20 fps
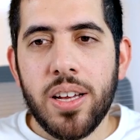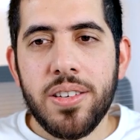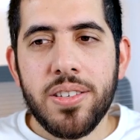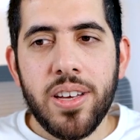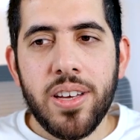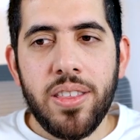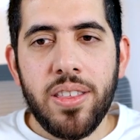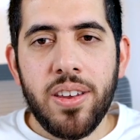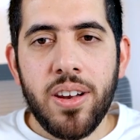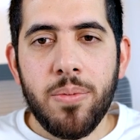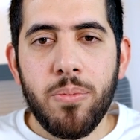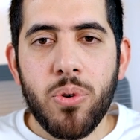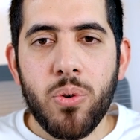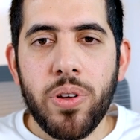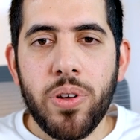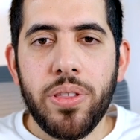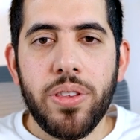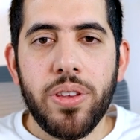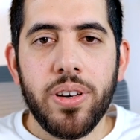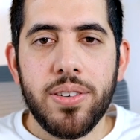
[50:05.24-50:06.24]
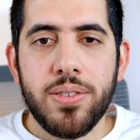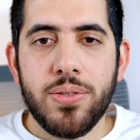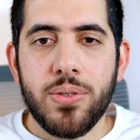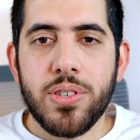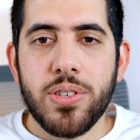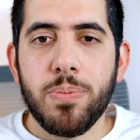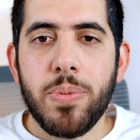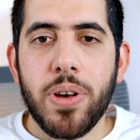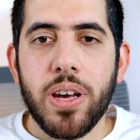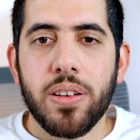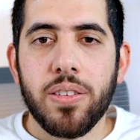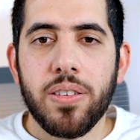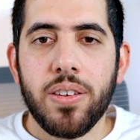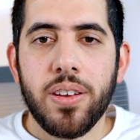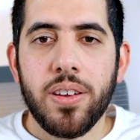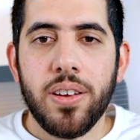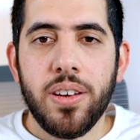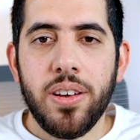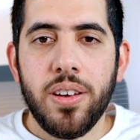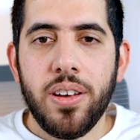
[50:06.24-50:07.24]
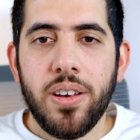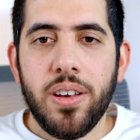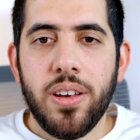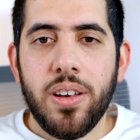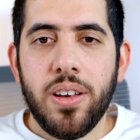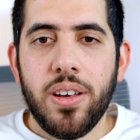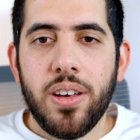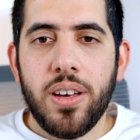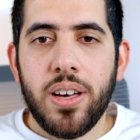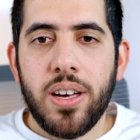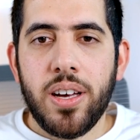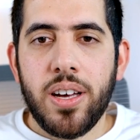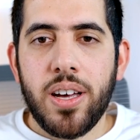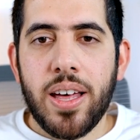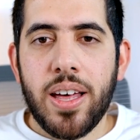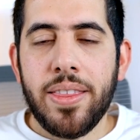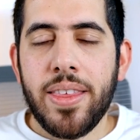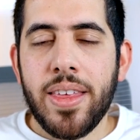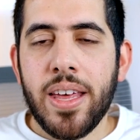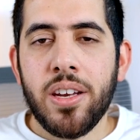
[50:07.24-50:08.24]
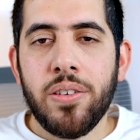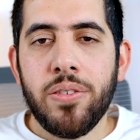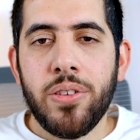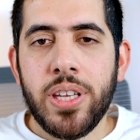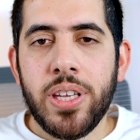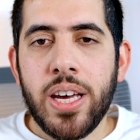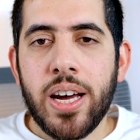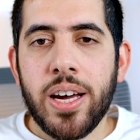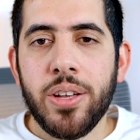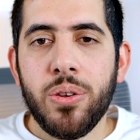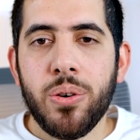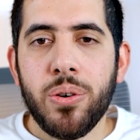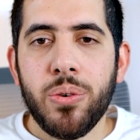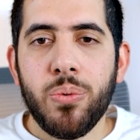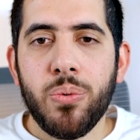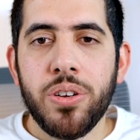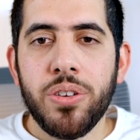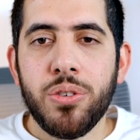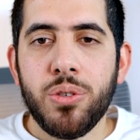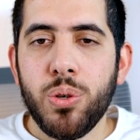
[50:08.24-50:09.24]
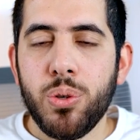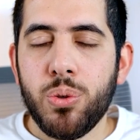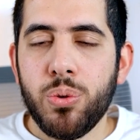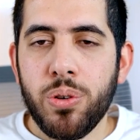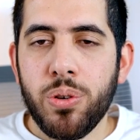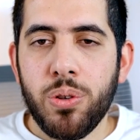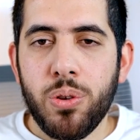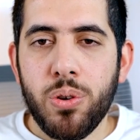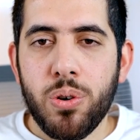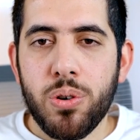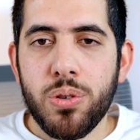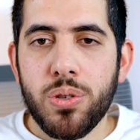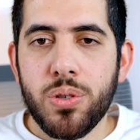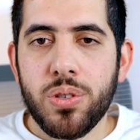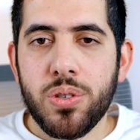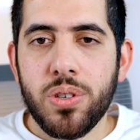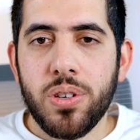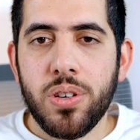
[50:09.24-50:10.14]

I'd say the number one thing is respect. Uh, at the end of the day, I don't want you to endorse